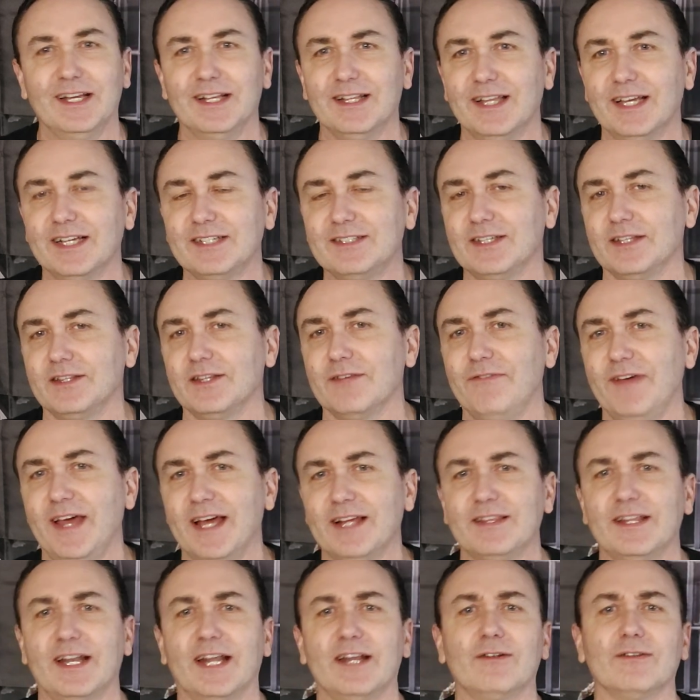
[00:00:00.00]
Like I said, the
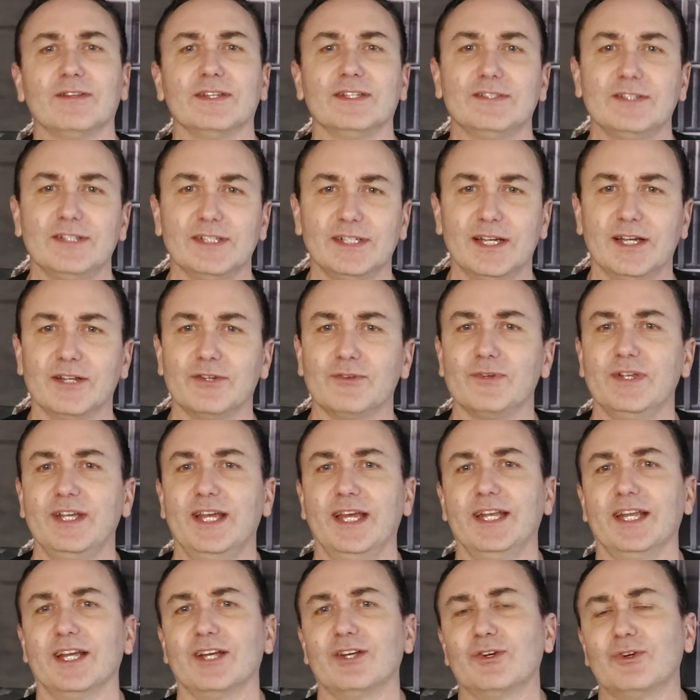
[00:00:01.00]
fact that I don't listen to country
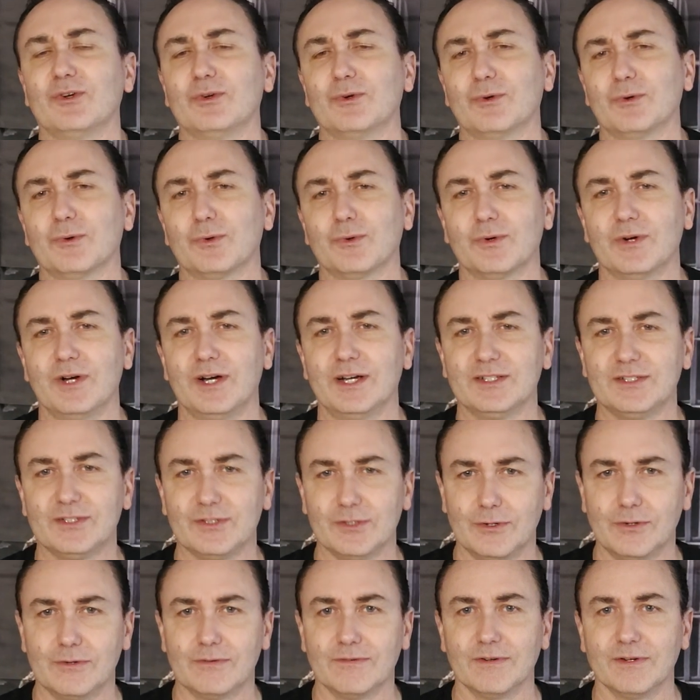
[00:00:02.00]
and it crossed
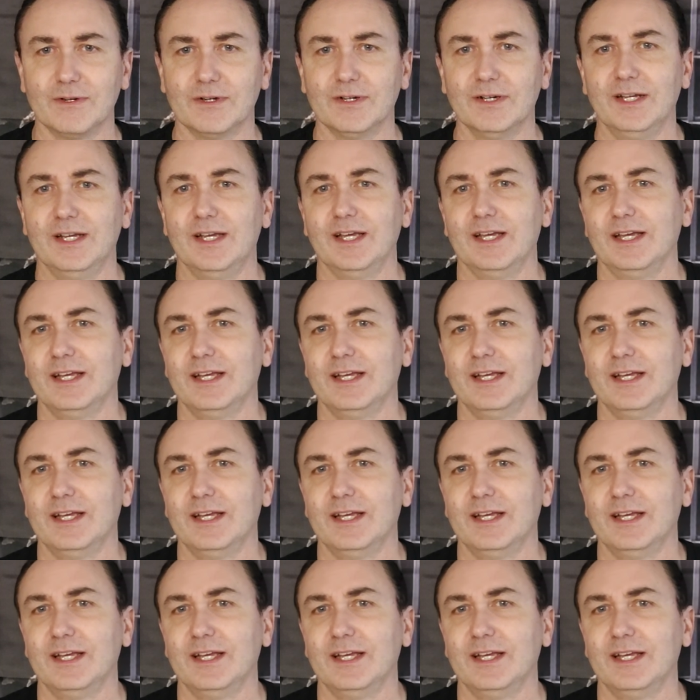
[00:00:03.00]
over